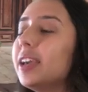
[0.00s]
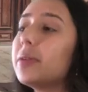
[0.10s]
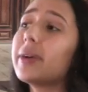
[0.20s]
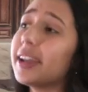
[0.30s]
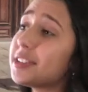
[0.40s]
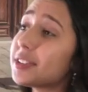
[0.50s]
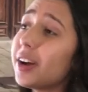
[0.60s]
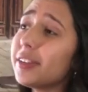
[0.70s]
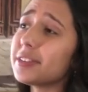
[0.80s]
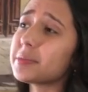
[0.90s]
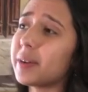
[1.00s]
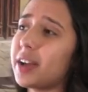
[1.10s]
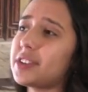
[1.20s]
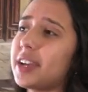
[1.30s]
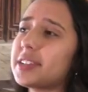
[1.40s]
When I started this
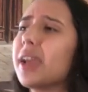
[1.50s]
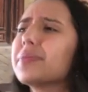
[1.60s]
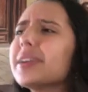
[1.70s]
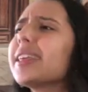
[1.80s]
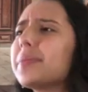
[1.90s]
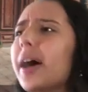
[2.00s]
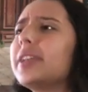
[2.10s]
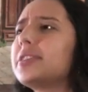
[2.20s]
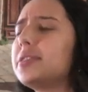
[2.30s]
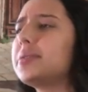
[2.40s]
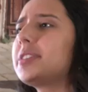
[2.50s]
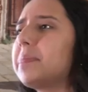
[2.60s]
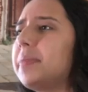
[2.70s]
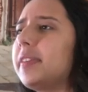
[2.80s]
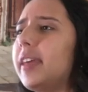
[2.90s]
project, I really wanted to do
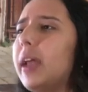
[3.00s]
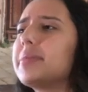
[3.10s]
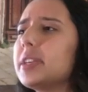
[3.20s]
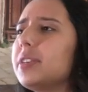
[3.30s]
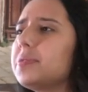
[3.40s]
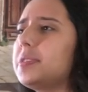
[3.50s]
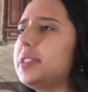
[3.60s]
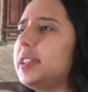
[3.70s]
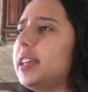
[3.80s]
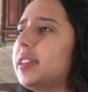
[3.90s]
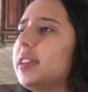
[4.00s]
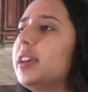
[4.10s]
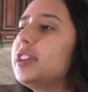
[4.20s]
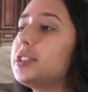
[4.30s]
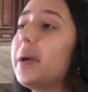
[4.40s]
something that I was interested in,
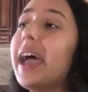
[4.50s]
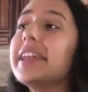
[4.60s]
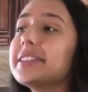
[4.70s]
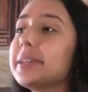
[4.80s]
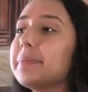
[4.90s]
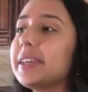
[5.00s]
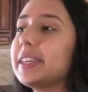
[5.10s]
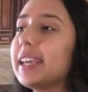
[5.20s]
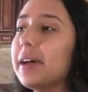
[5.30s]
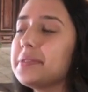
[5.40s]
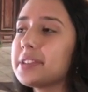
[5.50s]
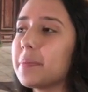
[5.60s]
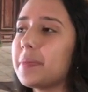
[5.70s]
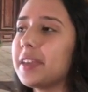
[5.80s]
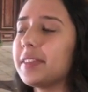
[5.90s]
so I ended up picking out
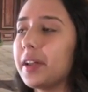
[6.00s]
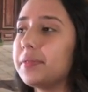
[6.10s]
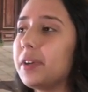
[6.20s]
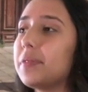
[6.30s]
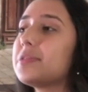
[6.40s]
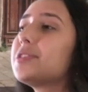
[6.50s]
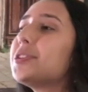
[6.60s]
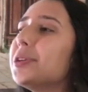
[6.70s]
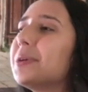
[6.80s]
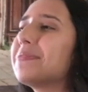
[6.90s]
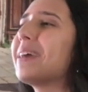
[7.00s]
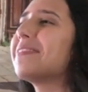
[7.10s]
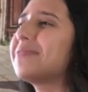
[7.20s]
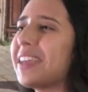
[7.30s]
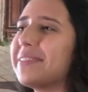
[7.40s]
something that involves two of my
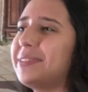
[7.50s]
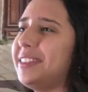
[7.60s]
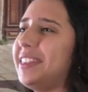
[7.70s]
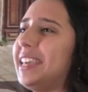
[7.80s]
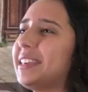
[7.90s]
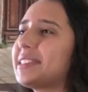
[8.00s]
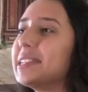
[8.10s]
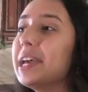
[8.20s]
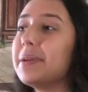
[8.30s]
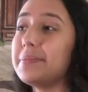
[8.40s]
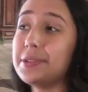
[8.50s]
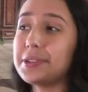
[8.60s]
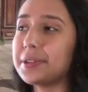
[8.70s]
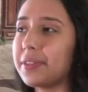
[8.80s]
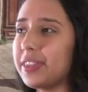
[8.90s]
favorite things,
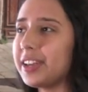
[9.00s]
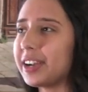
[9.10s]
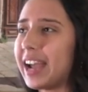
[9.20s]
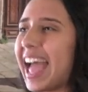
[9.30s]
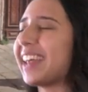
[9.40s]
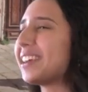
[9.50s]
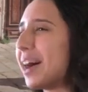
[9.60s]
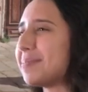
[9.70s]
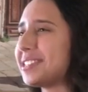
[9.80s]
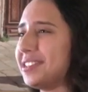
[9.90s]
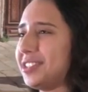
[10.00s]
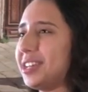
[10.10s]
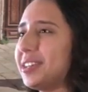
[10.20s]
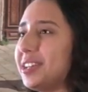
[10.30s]
musical theater and composition.